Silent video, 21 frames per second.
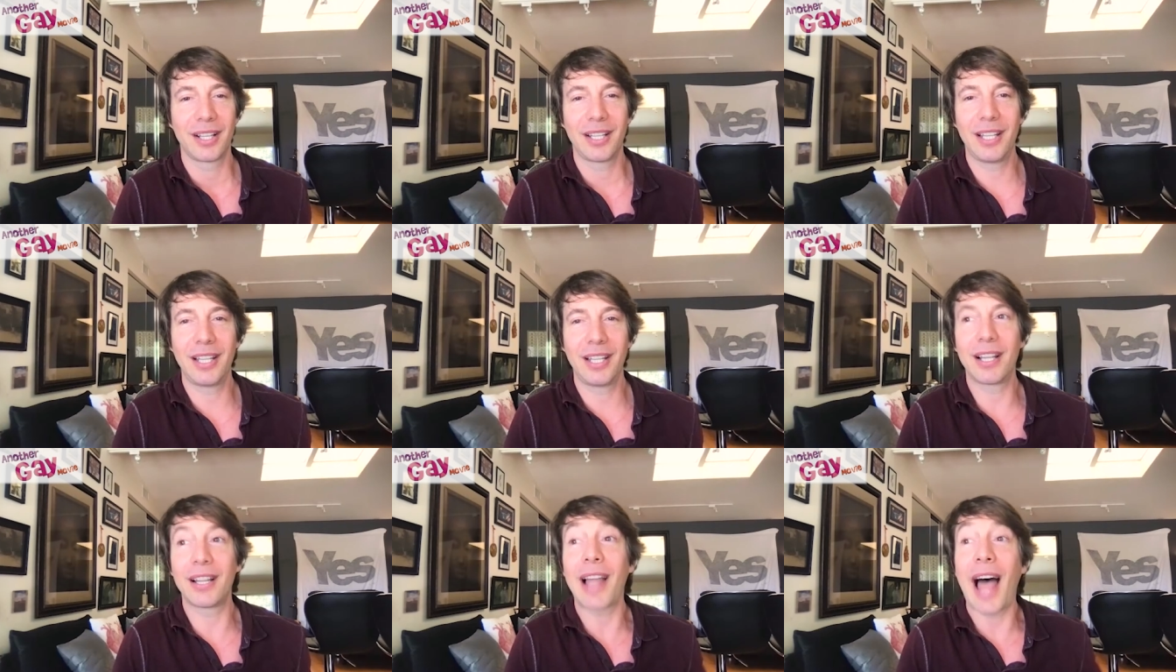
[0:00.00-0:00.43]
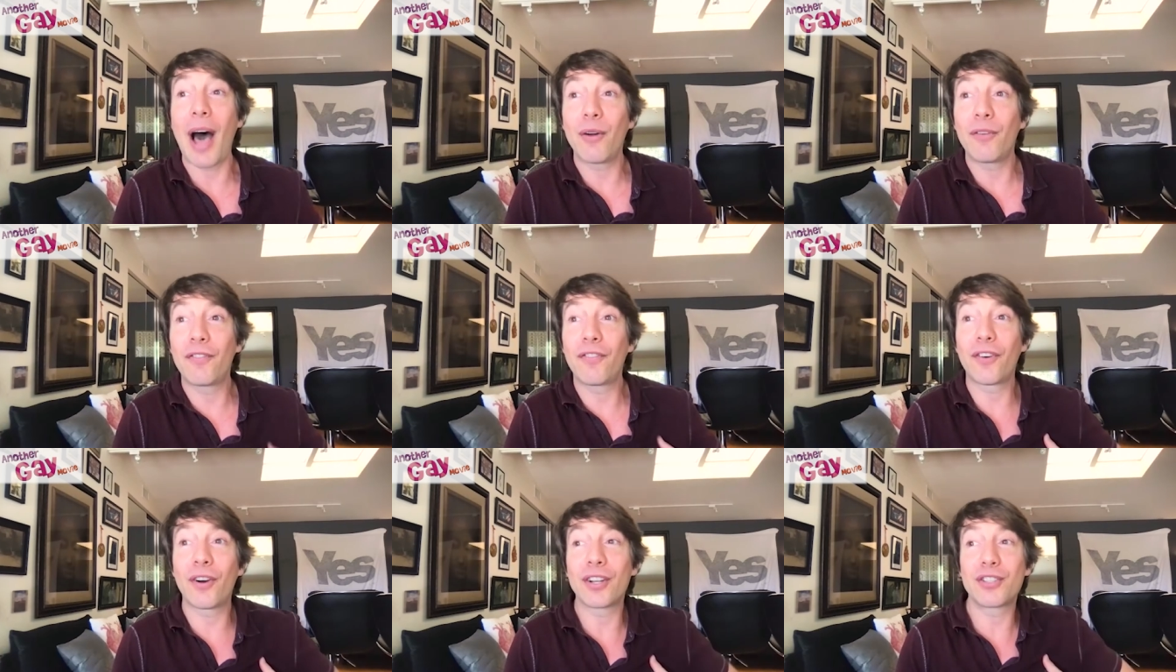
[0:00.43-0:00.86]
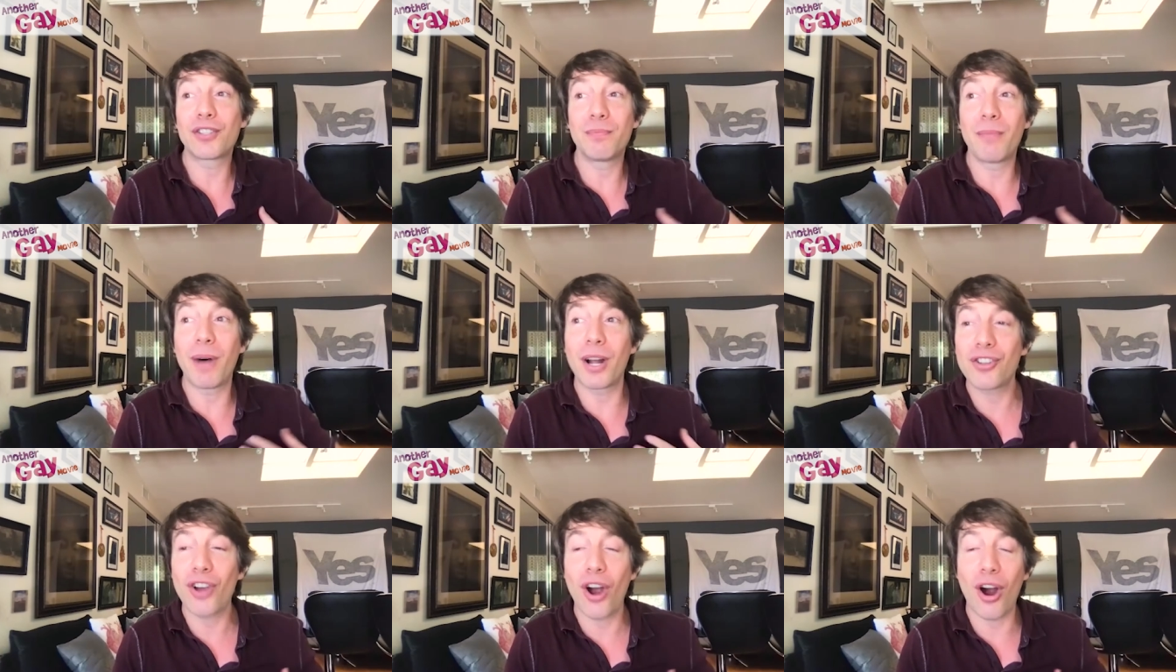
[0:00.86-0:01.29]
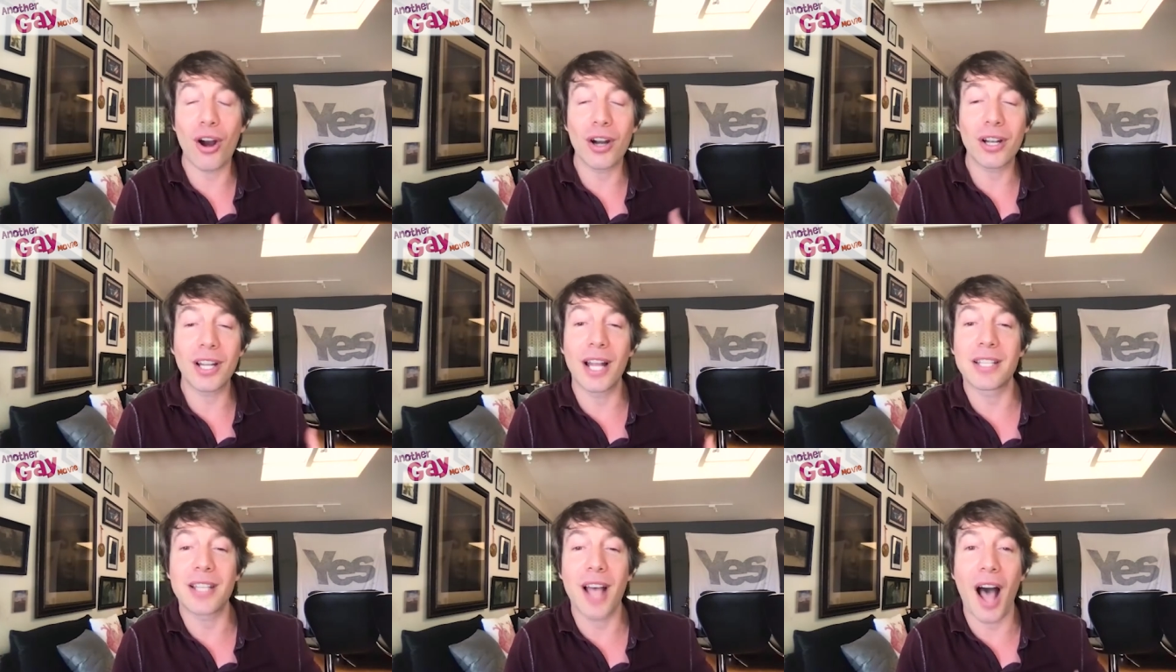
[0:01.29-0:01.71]
he allowed for as much
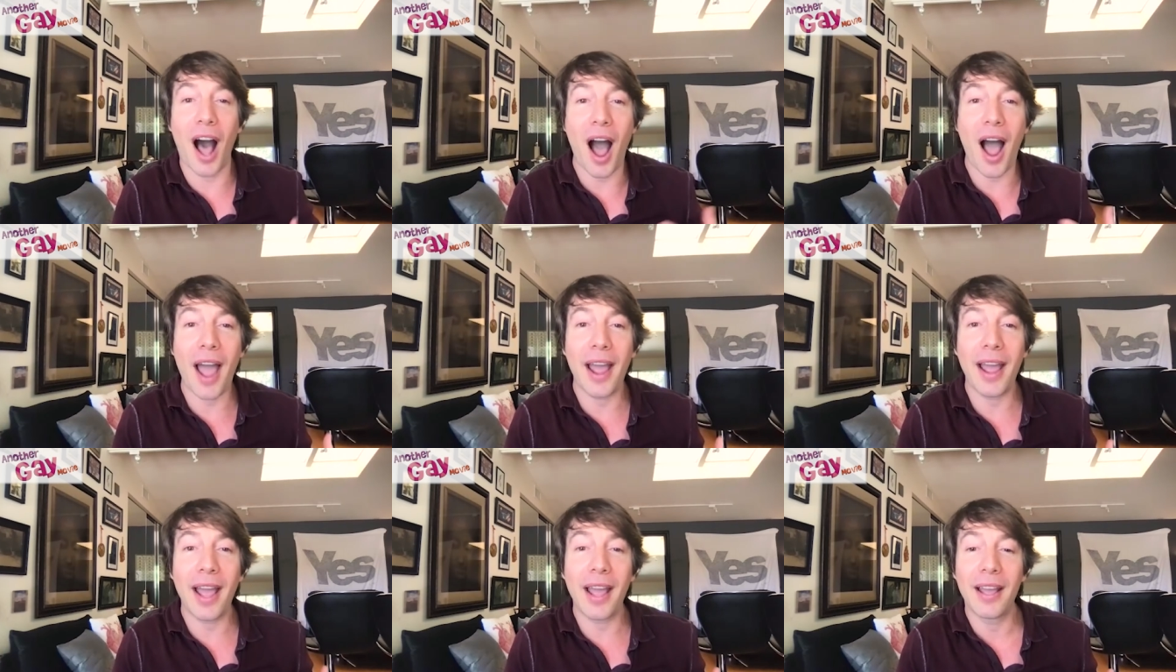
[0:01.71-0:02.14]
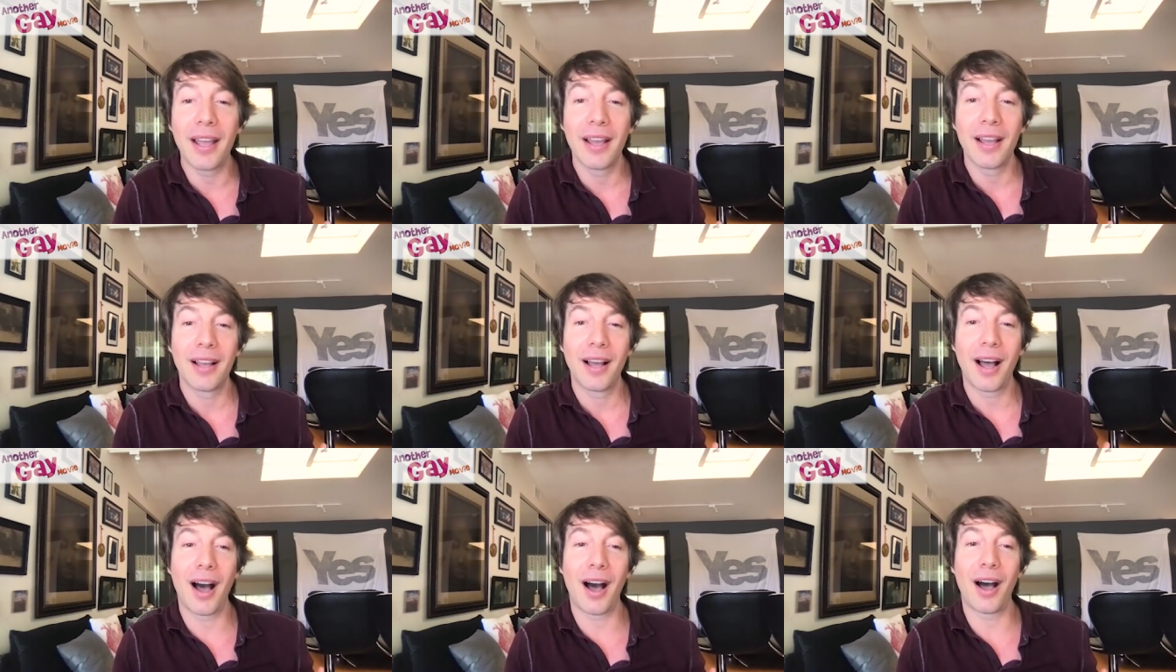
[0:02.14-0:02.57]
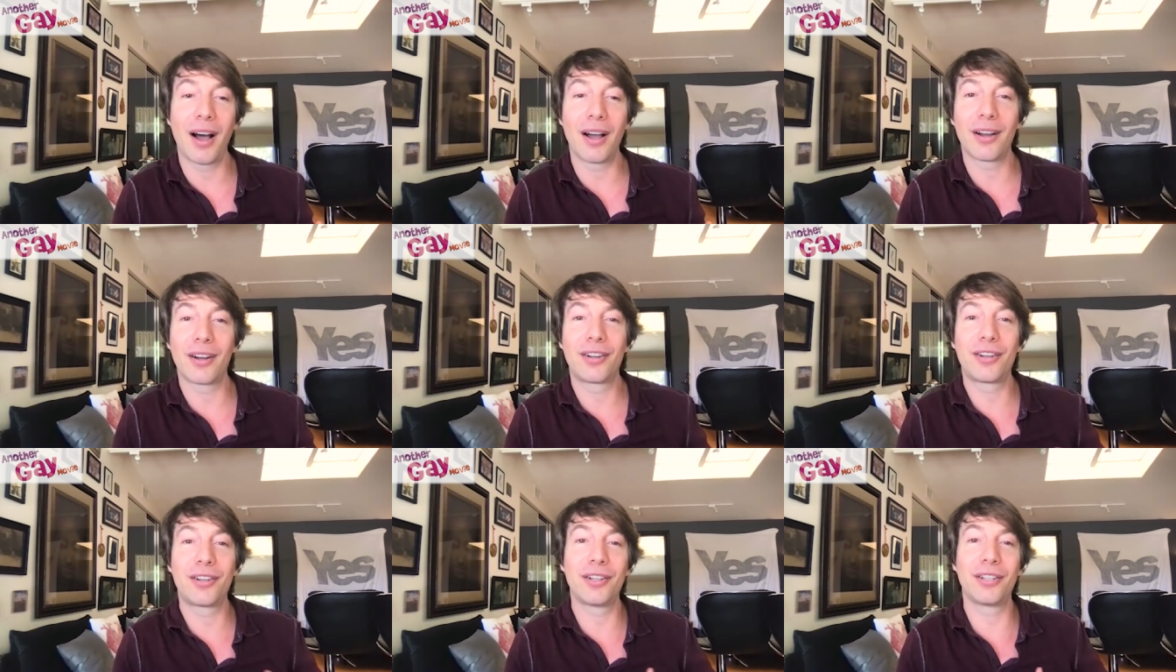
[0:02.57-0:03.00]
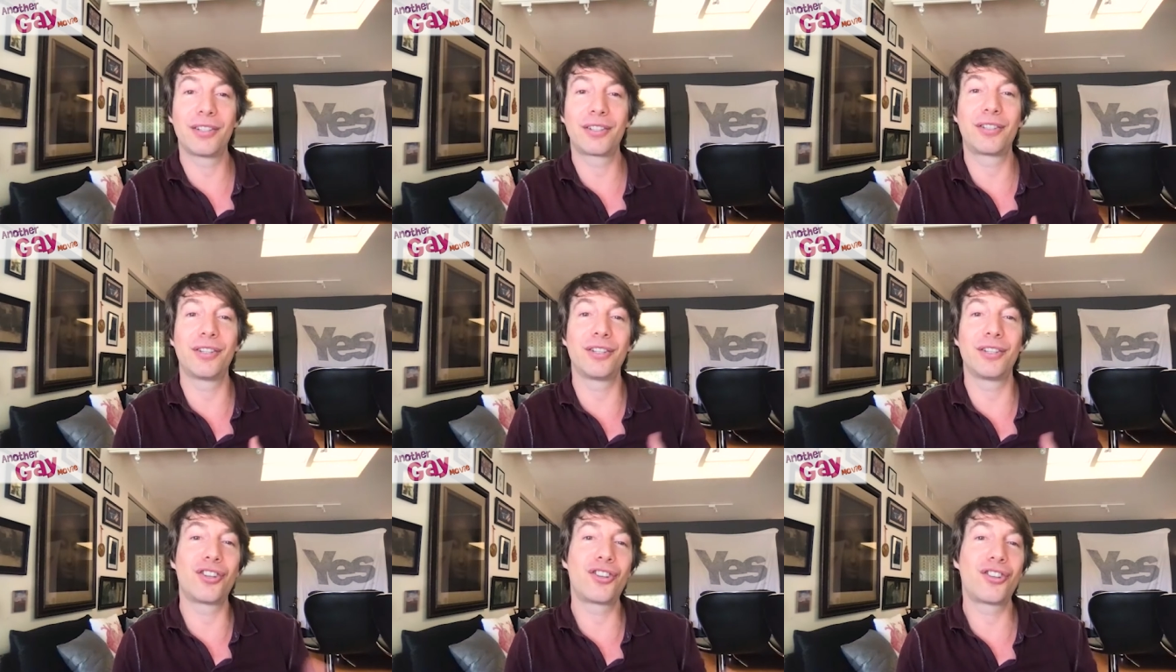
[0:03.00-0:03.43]
heart as I uh, could
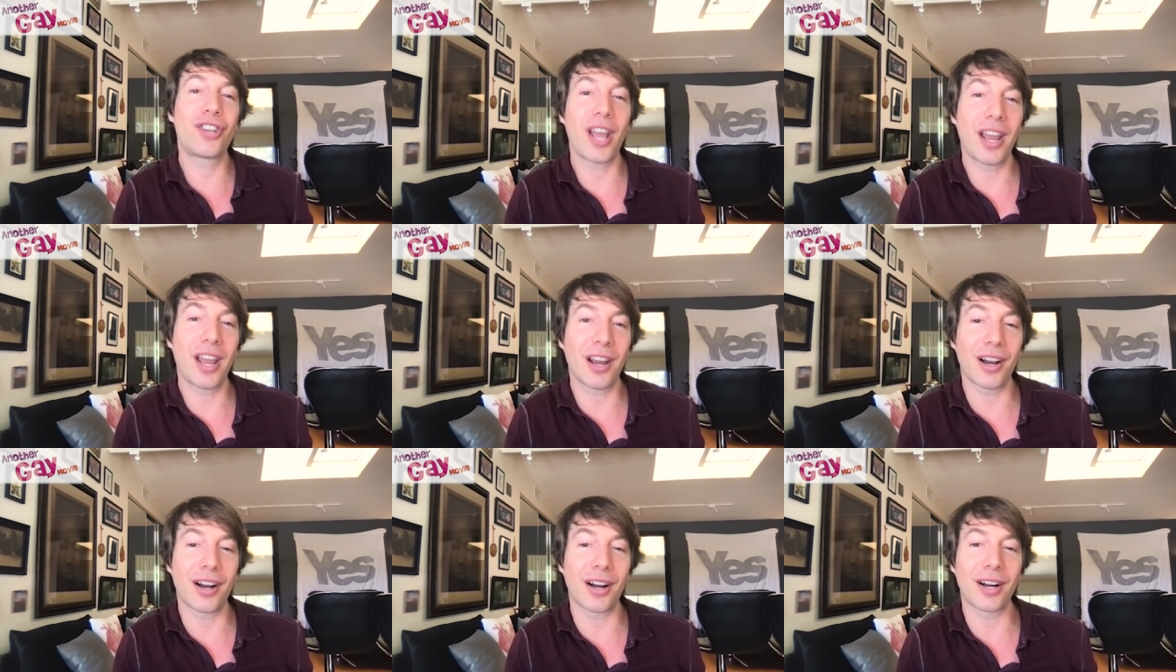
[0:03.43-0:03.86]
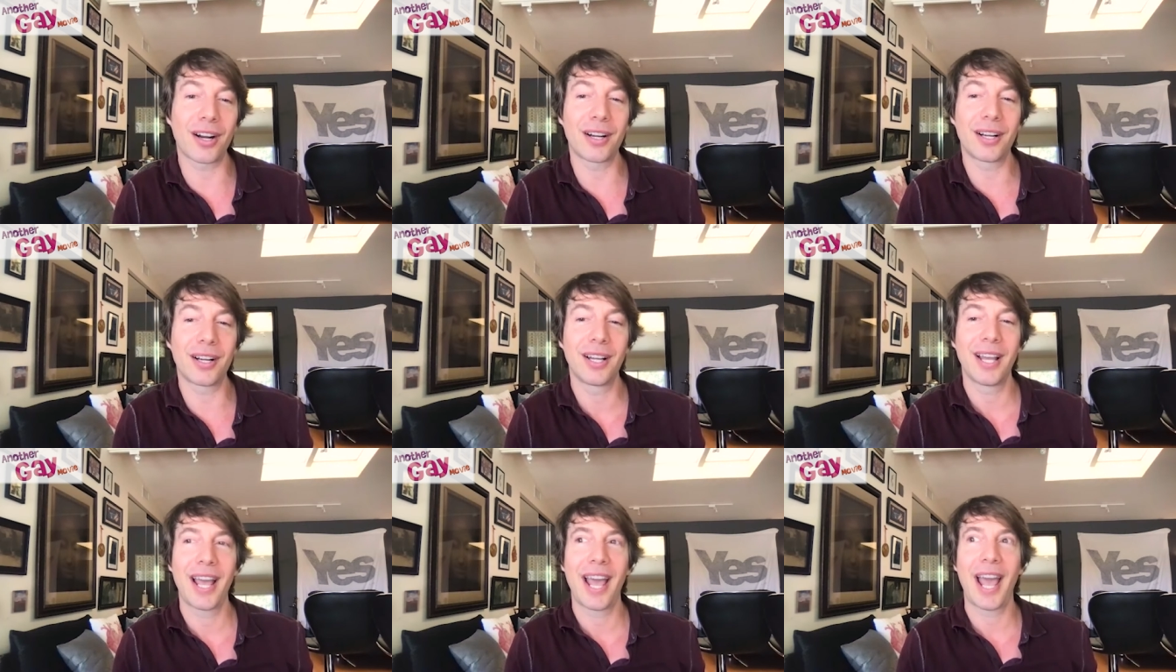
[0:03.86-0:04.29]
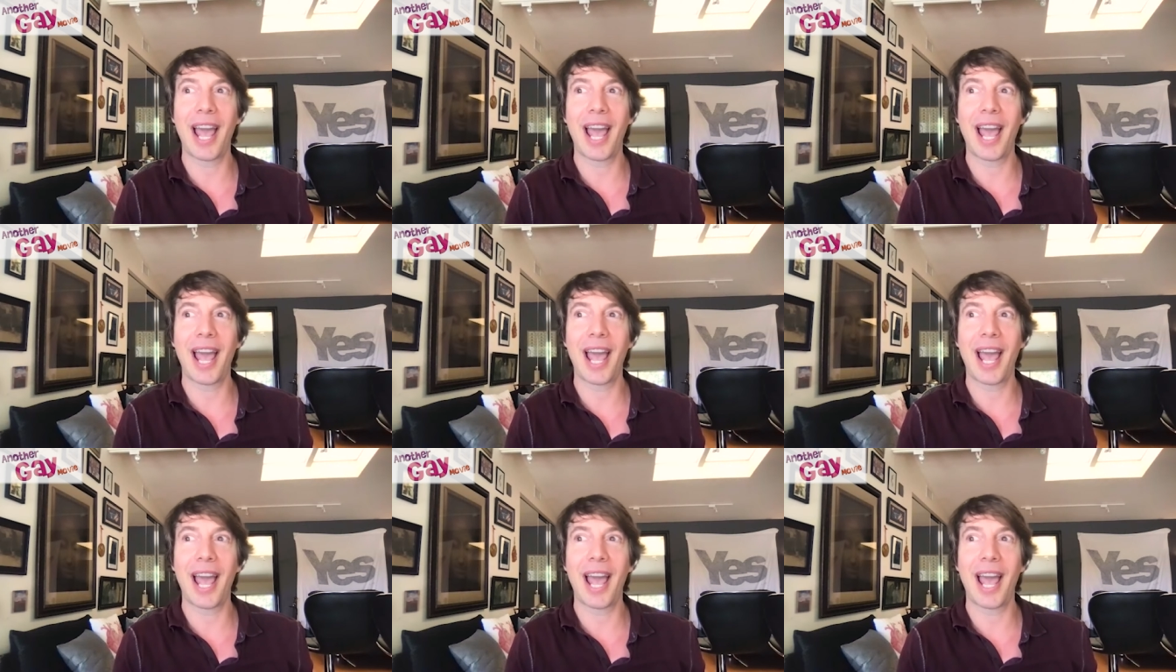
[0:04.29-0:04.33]
could share,